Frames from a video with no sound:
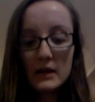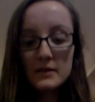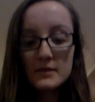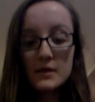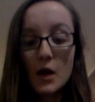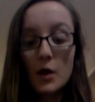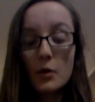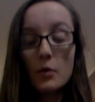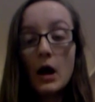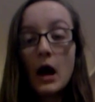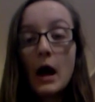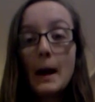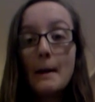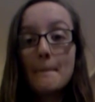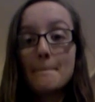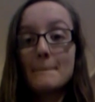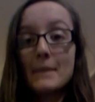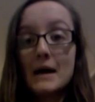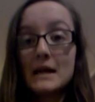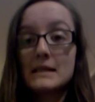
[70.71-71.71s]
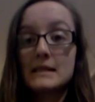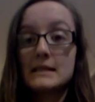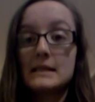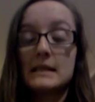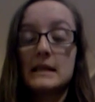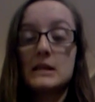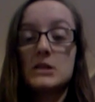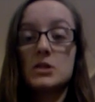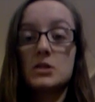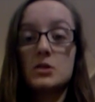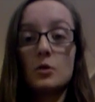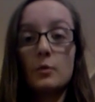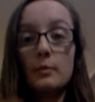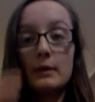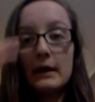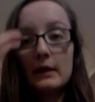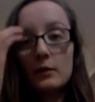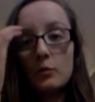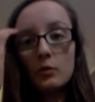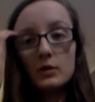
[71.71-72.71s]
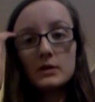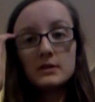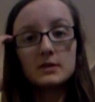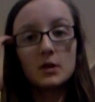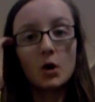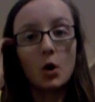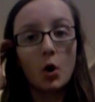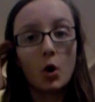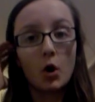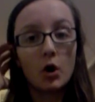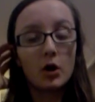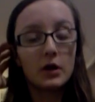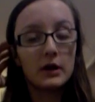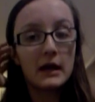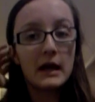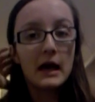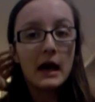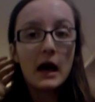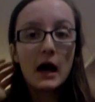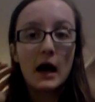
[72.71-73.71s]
So my dissertation topic was on